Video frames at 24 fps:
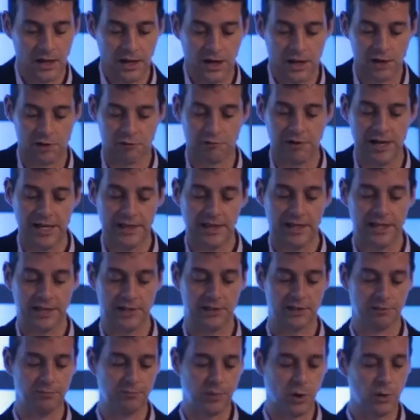agree that
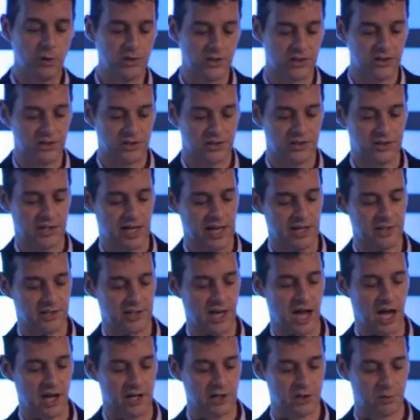it's important to stay in
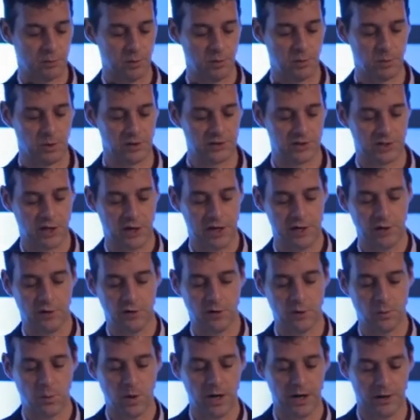touch with what's going on
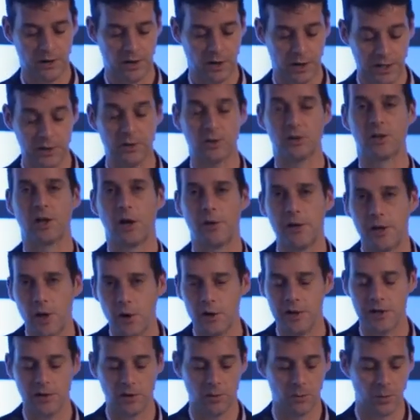
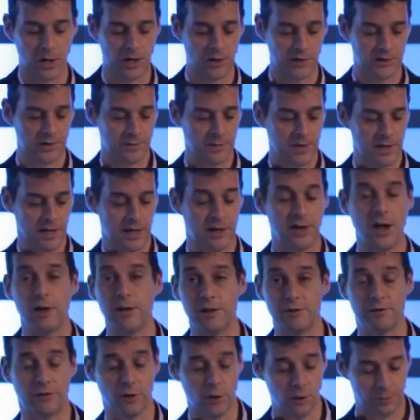in the world, and only
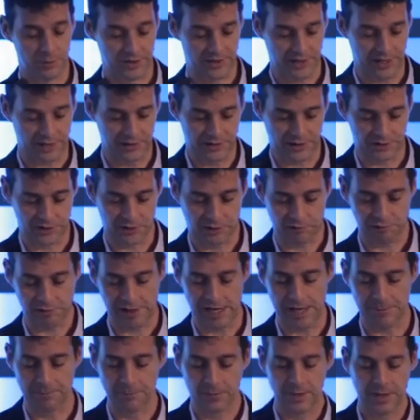4%
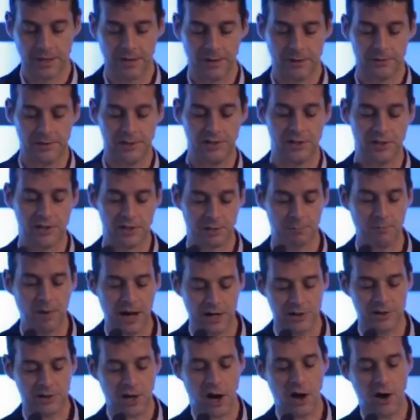disagree. This is
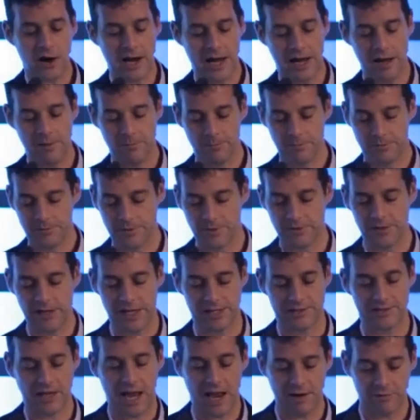much higher than the
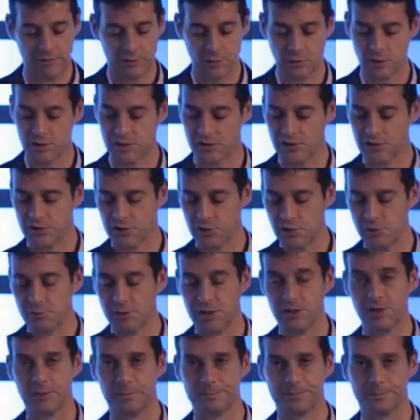less affluent
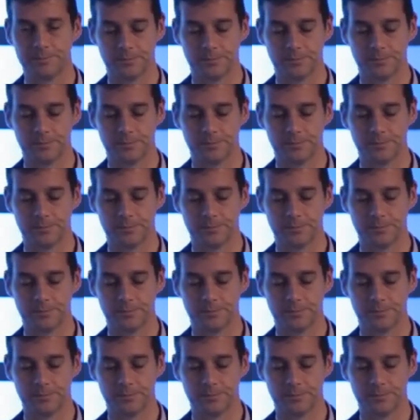consumers.